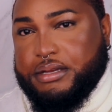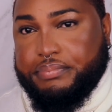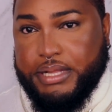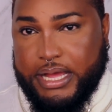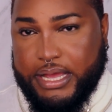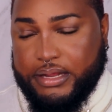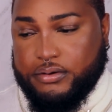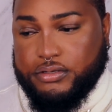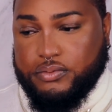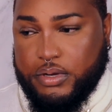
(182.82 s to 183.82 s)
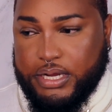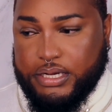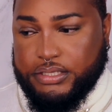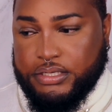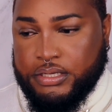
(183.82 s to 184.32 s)
applied or
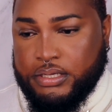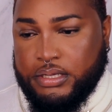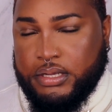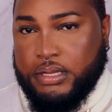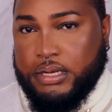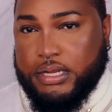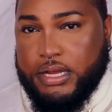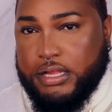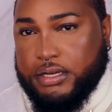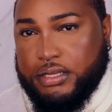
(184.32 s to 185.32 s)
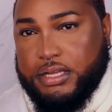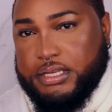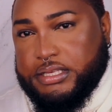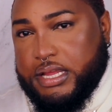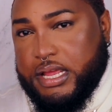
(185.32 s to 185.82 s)
swatched, the color
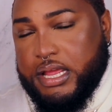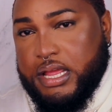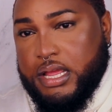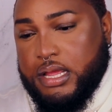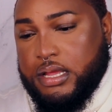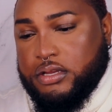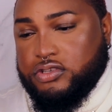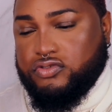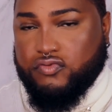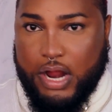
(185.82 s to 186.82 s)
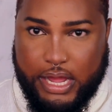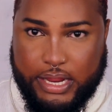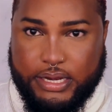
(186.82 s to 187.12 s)
looks dry.